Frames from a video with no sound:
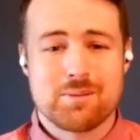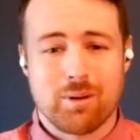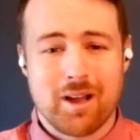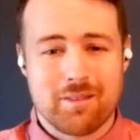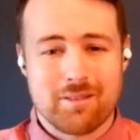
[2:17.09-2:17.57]

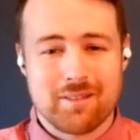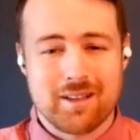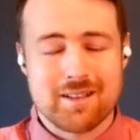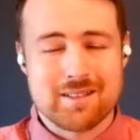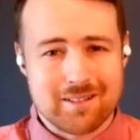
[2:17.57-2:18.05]
Breath
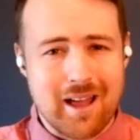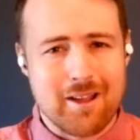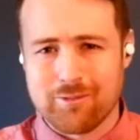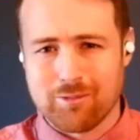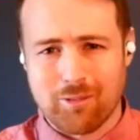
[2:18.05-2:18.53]
is
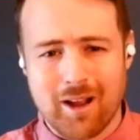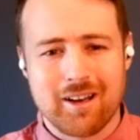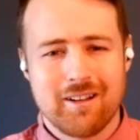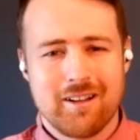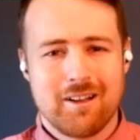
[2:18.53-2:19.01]
life, right?